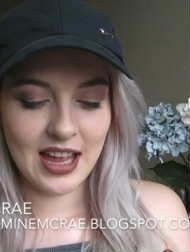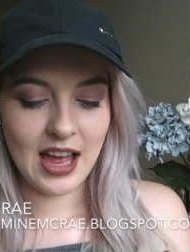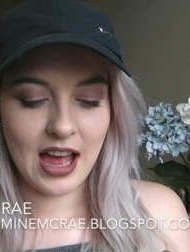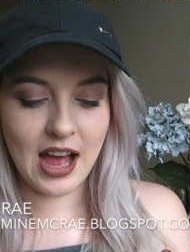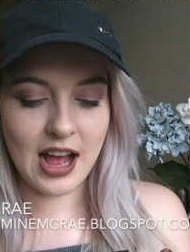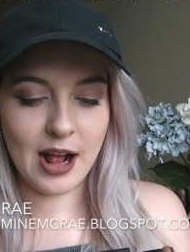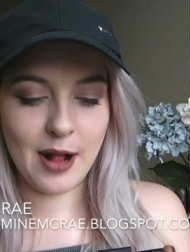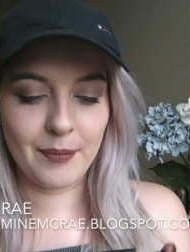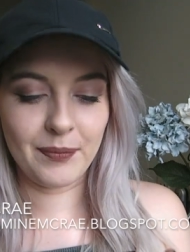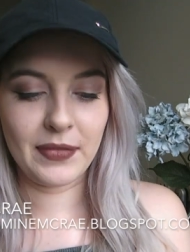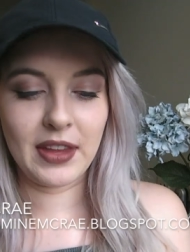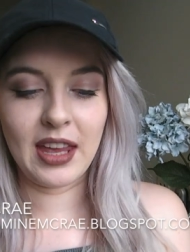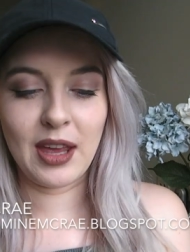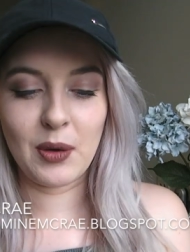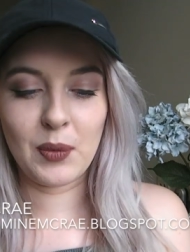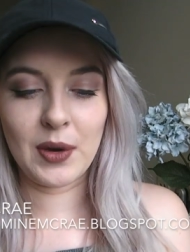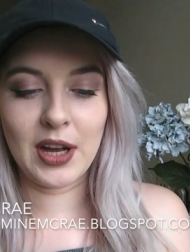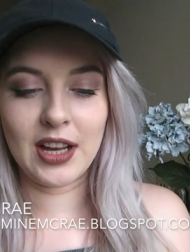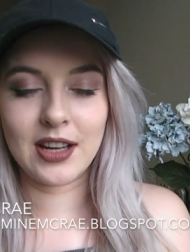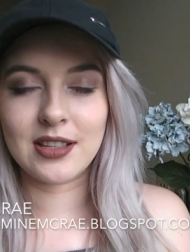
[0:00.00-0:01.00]

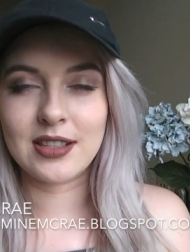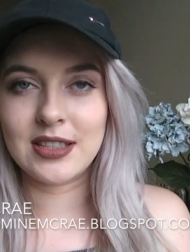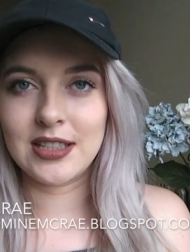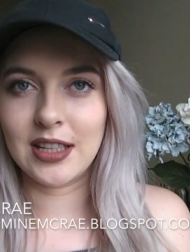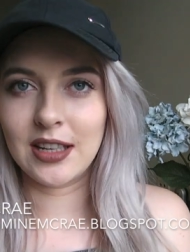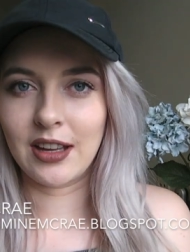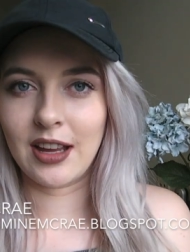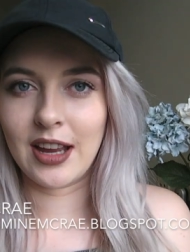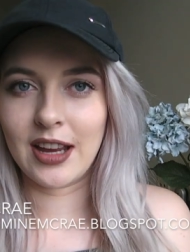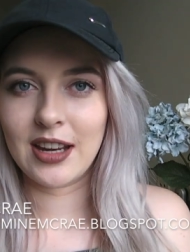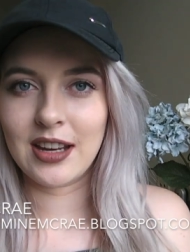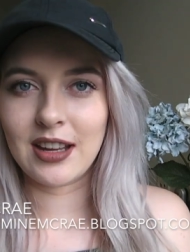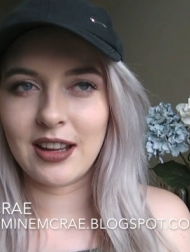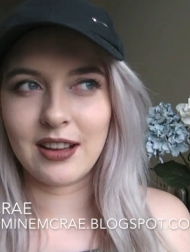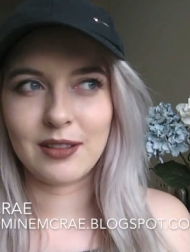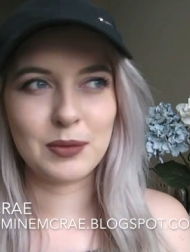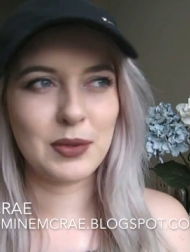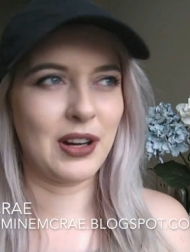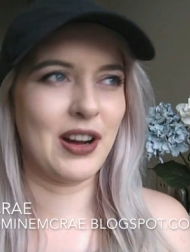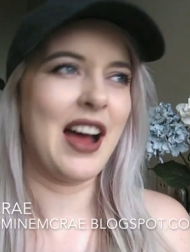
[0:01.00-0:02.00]
It works to like,
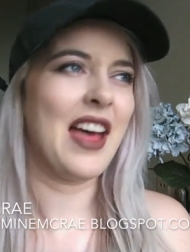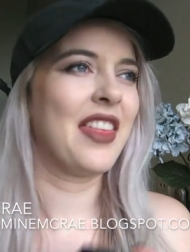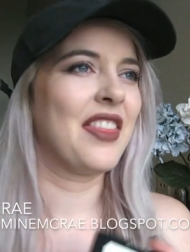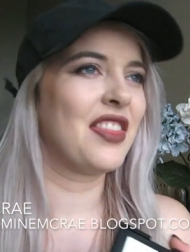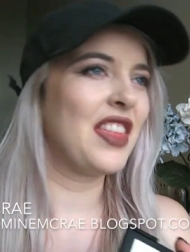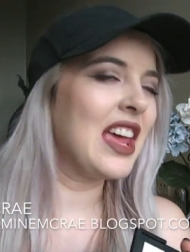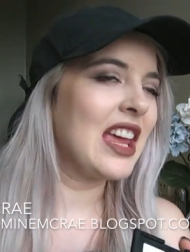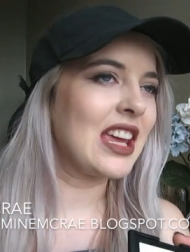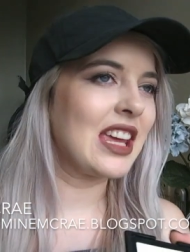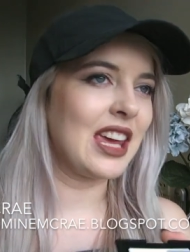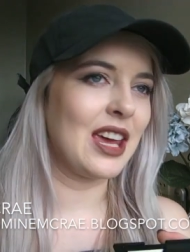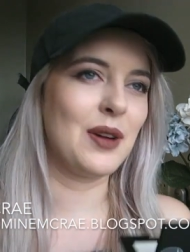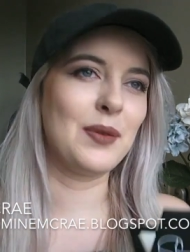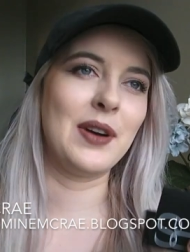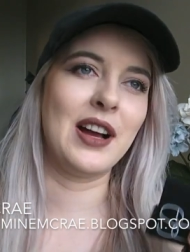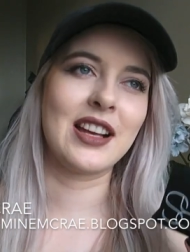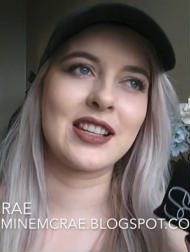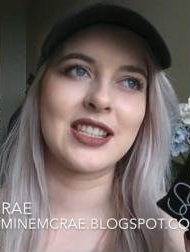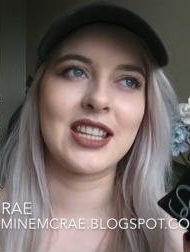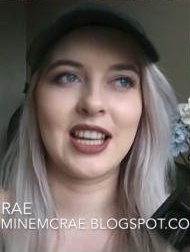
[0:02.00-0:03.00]
well, I think it
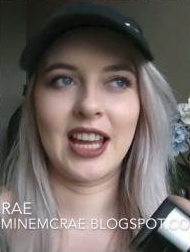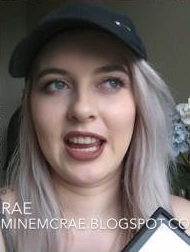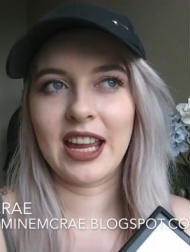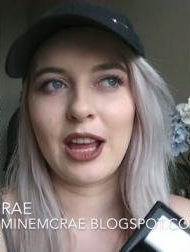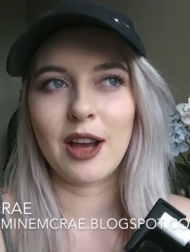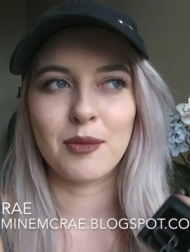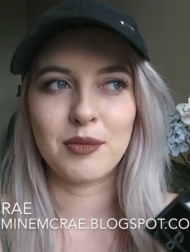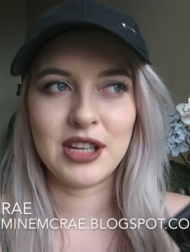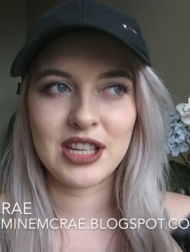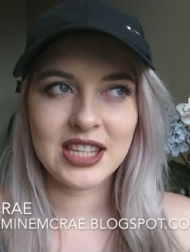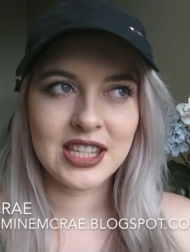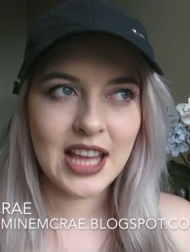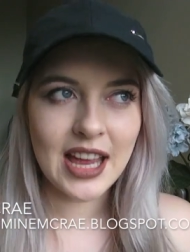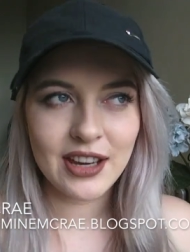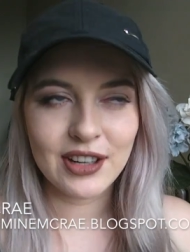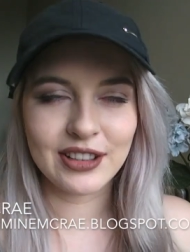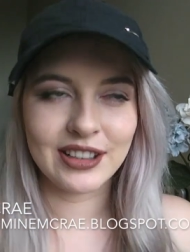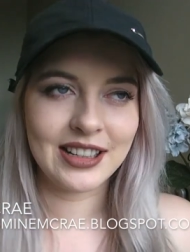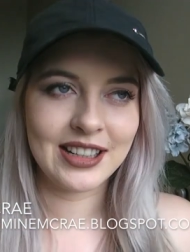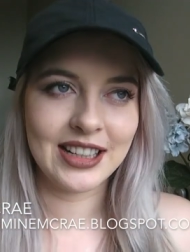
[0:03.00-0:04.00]
works to like help you
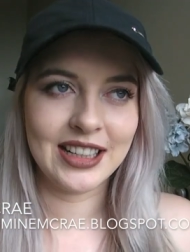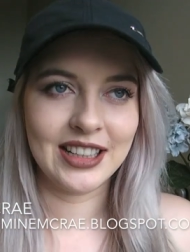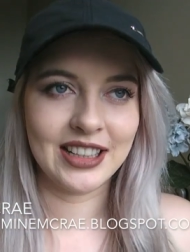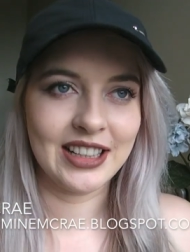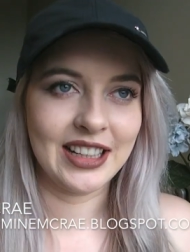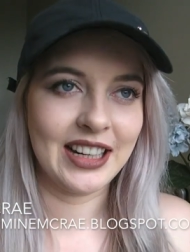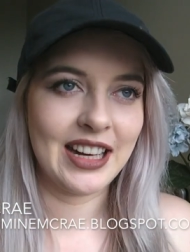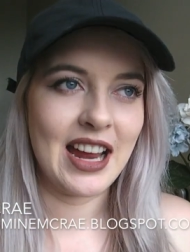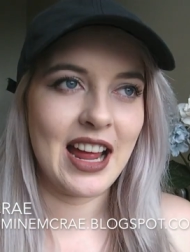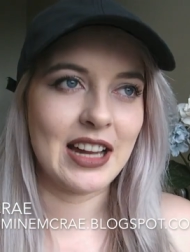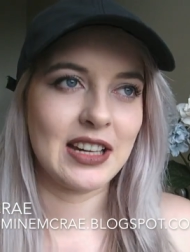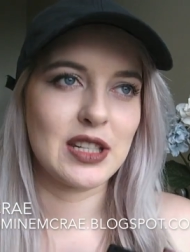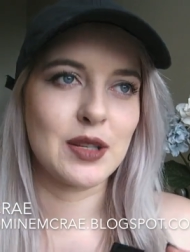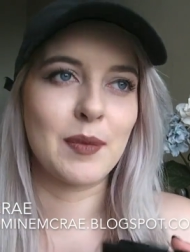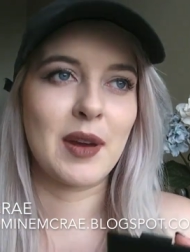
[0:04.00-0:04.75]
set your highlight and to